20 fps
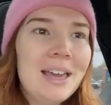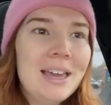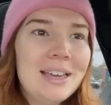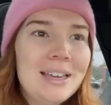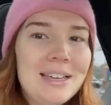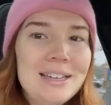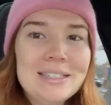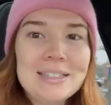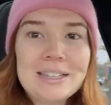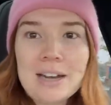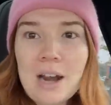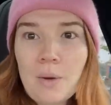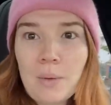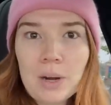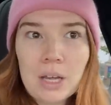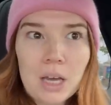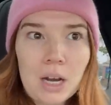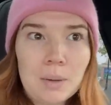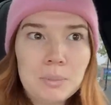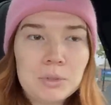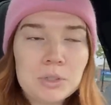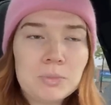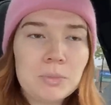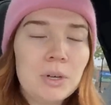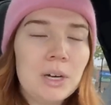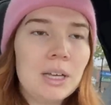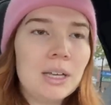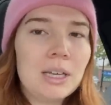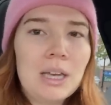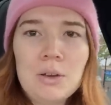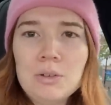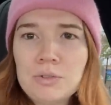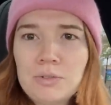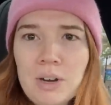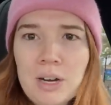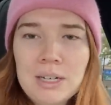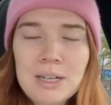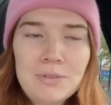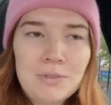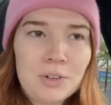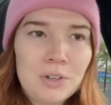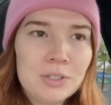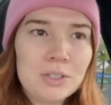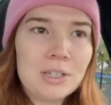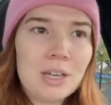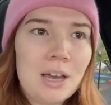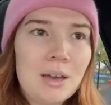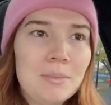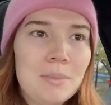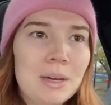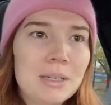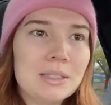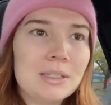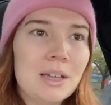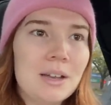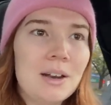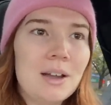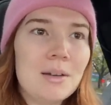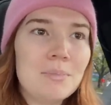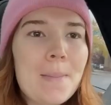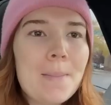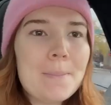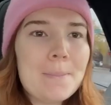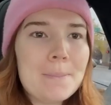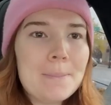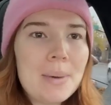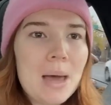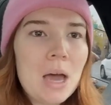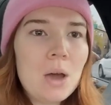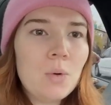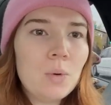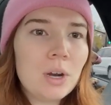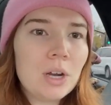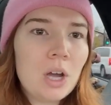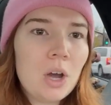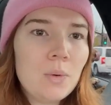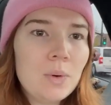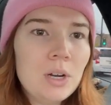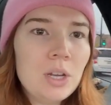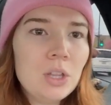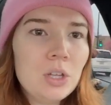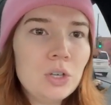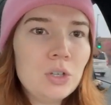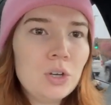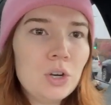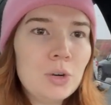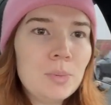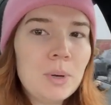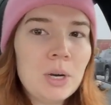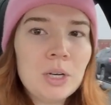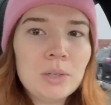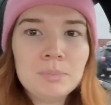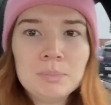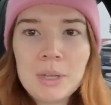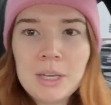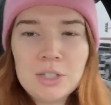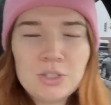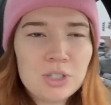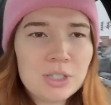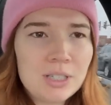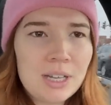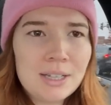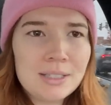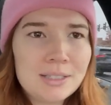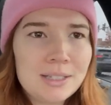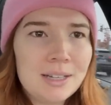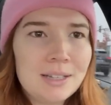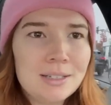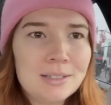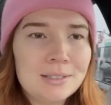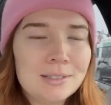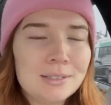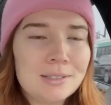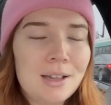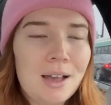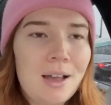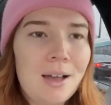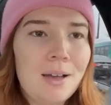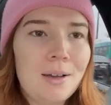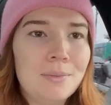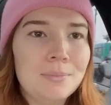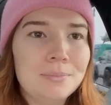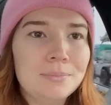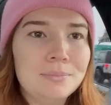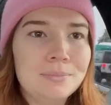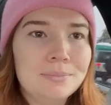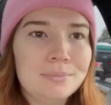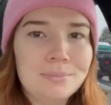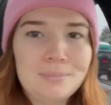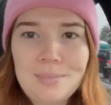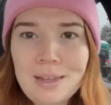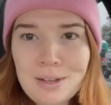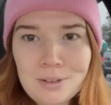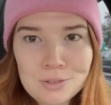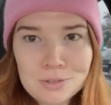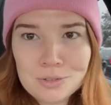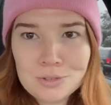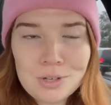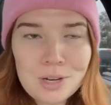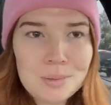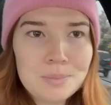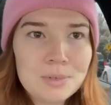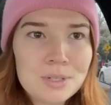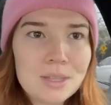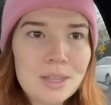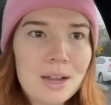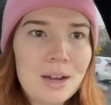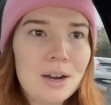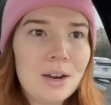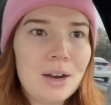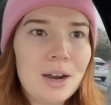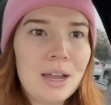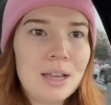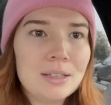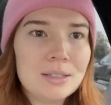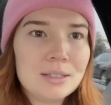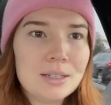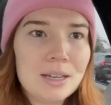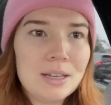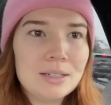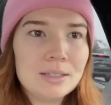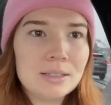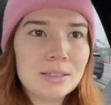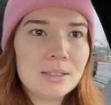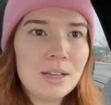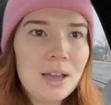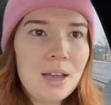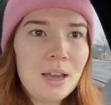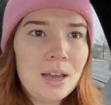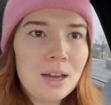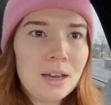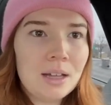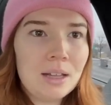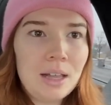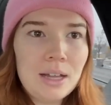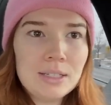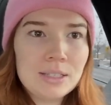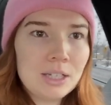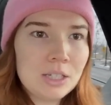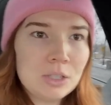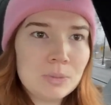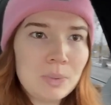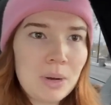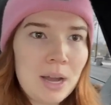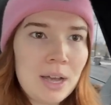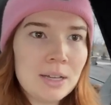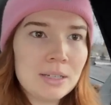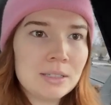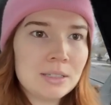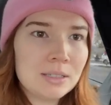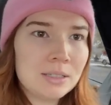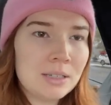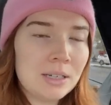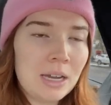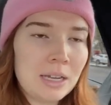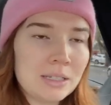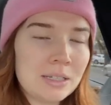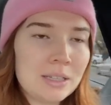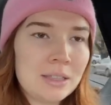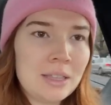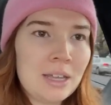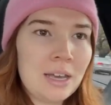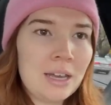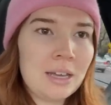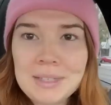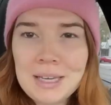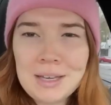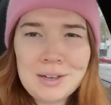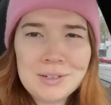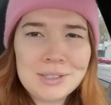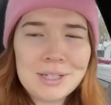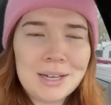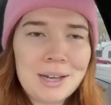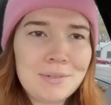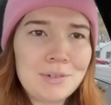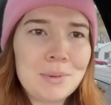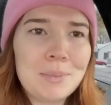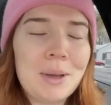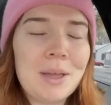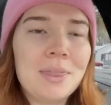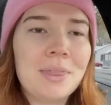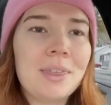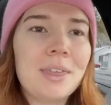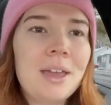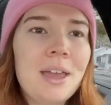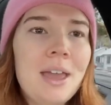He did not want to get up this morning. It was very difficult to get my son up. But we're going to the groomer. He just gets his nails trimmed there and his glands expressed. It's a thing. He goes like every month.